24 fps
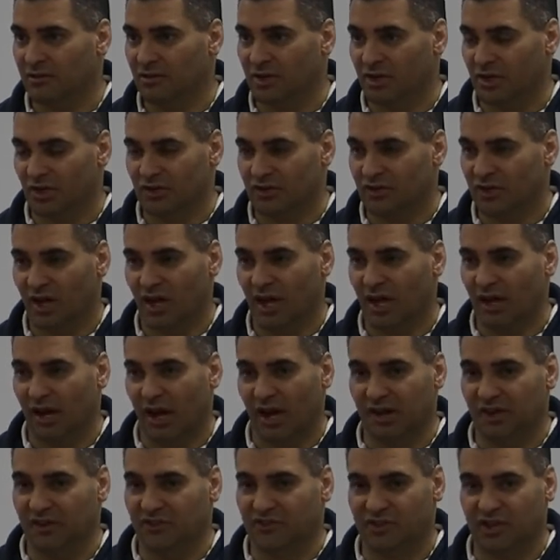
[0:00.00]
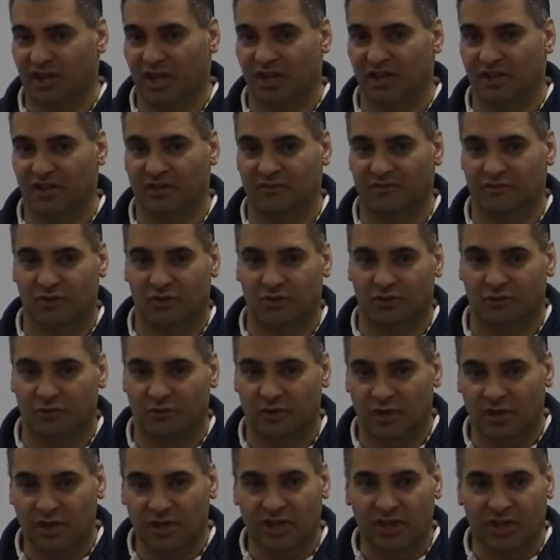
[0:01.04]
I didn't see any of
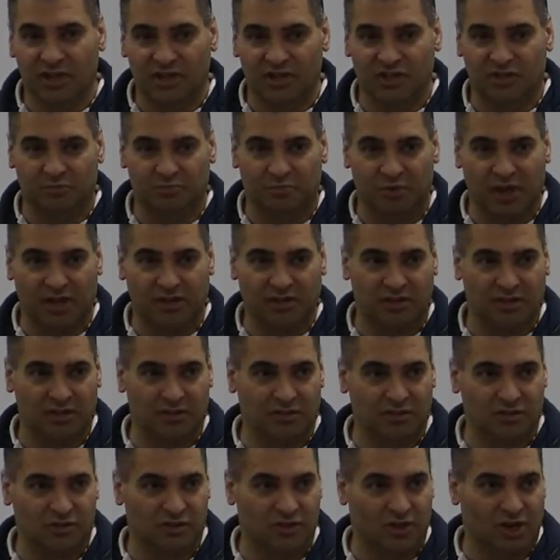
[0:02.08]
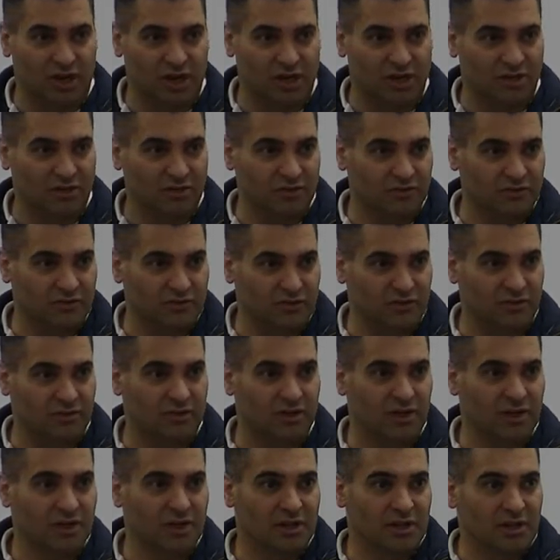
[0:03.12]
you inspecting the chairs
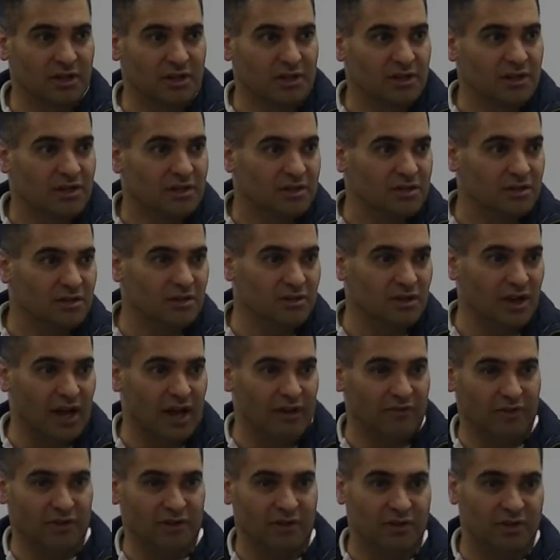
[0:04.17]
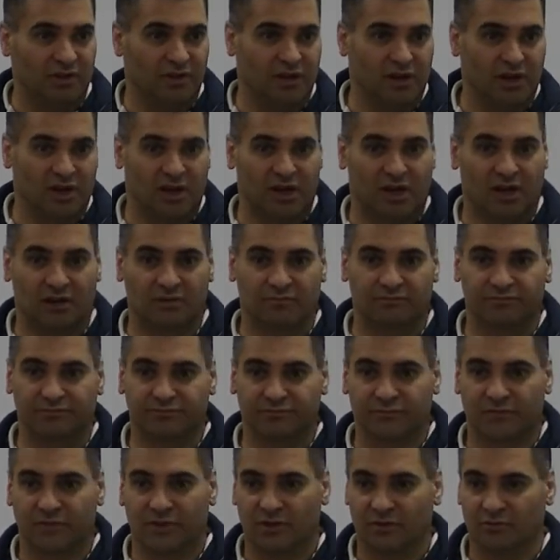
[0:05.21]
and having
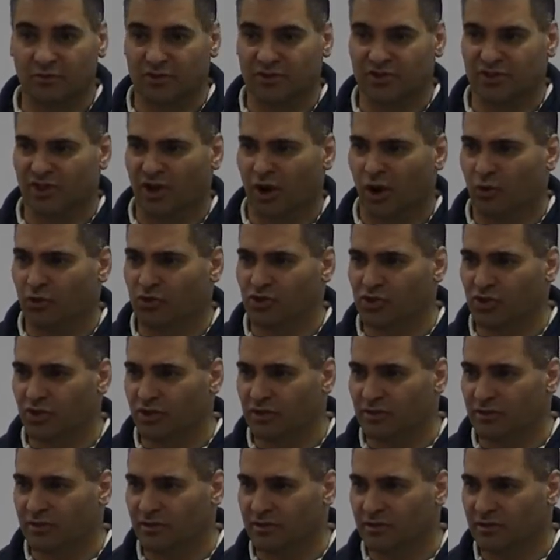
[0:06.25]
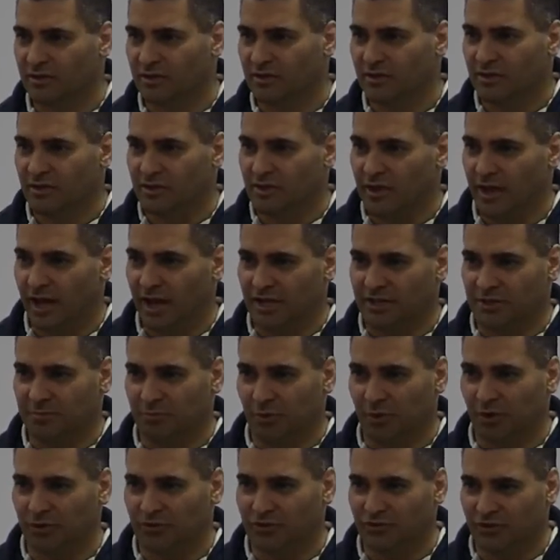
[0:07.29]
what is it, OSHA
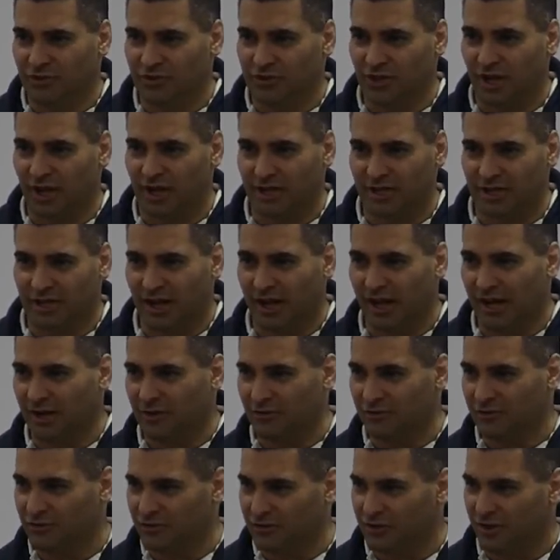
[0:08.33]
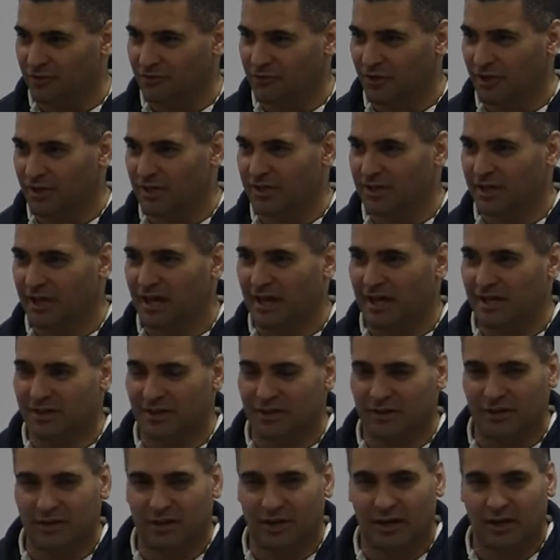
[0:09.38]
experts to check it out, stuff like
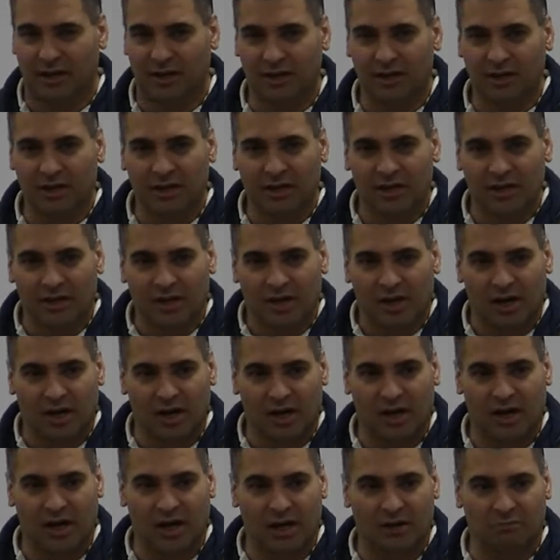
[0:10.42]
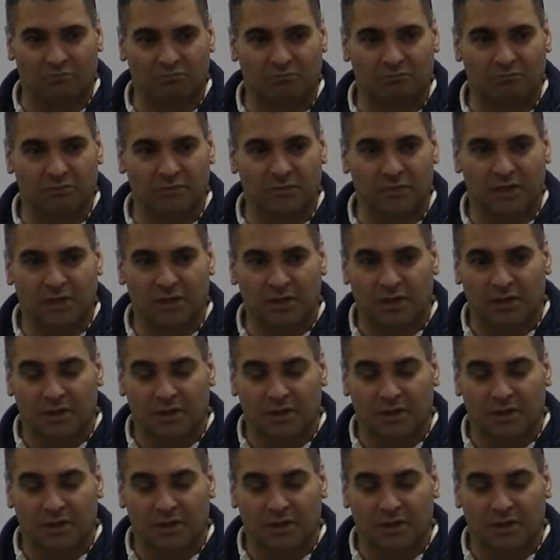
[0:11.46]
that. And